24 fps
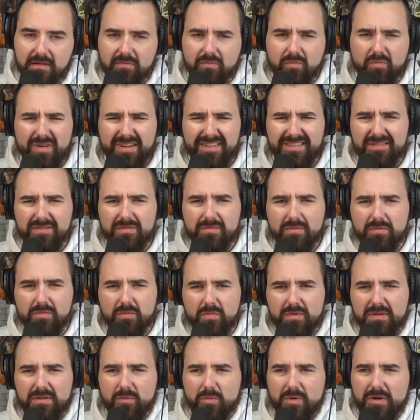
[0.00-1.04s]
Of what?
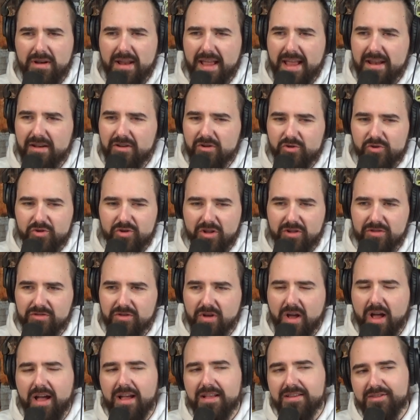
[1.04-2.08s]
Where did $800
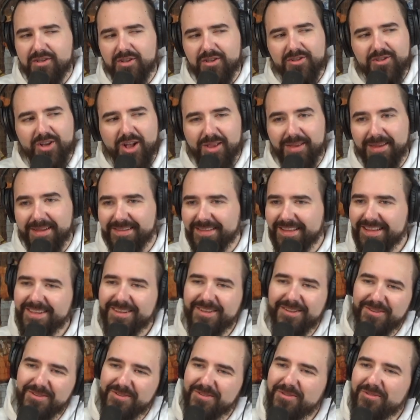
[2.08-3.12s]
go? Oh, it's consulting. Like,
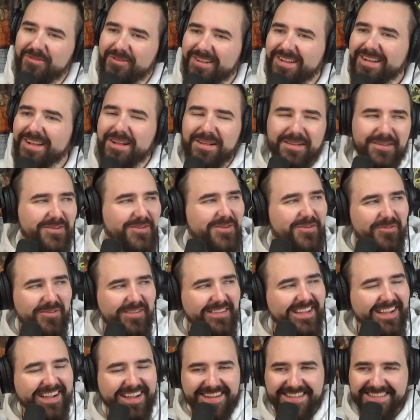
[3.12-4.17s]
you know, you don't
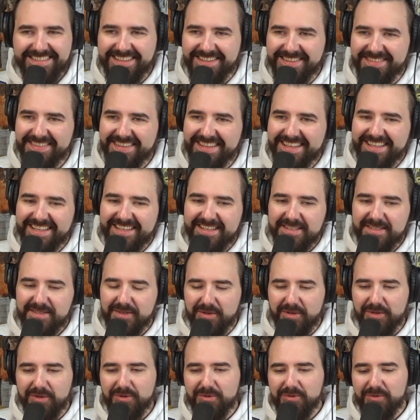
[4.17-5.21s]
want that kind of stuff.
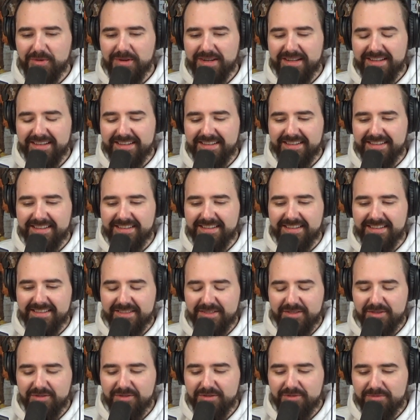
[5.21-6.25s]
So
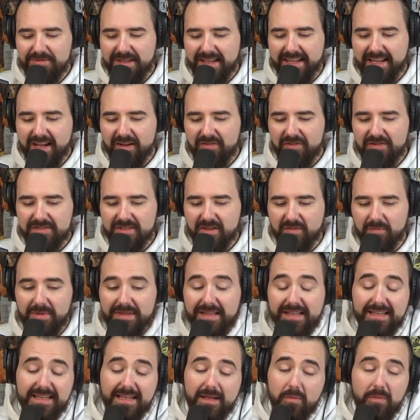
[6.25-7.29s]
you take care of yourself.
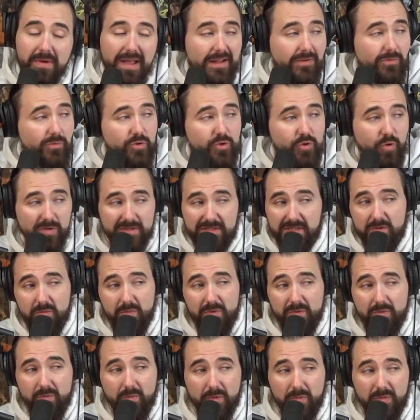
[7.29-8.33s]
But then again, we had no choice, because
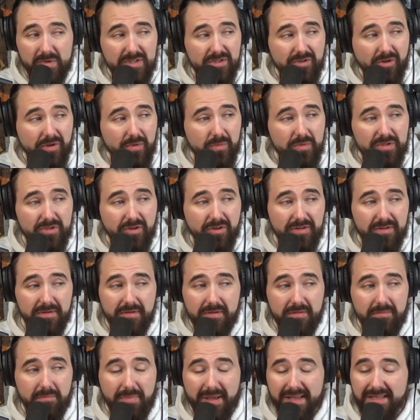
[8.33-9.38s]
when we started in
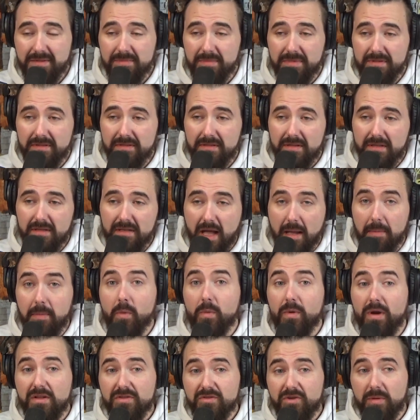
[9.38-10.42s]
a basement. I mean,
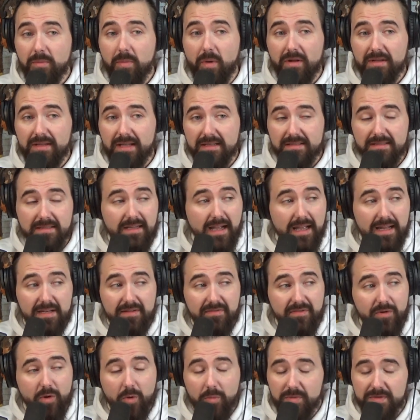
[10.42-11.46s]
when I started podcasting, I didn't
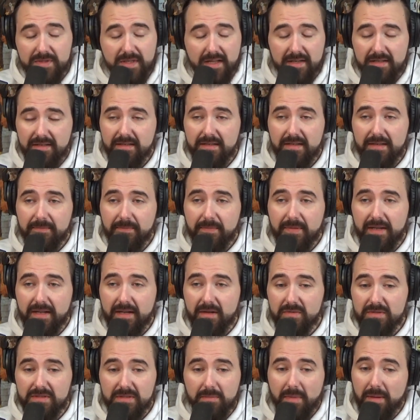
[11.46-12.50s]
even know Poseidon, and
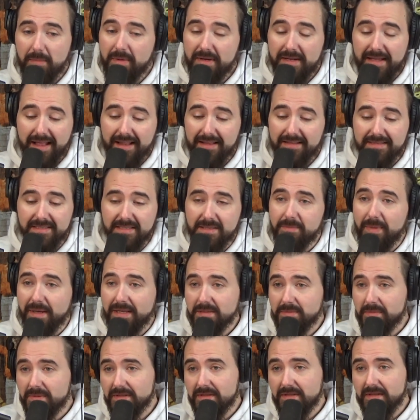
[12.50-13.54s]
I was in my buddy Alex's
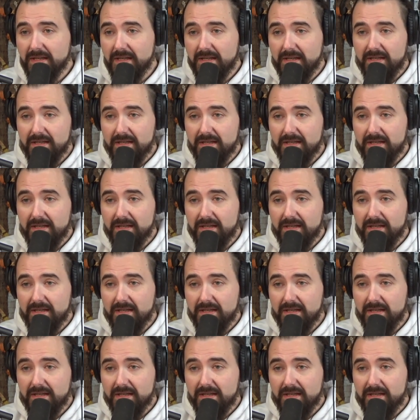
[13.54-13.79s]
basement.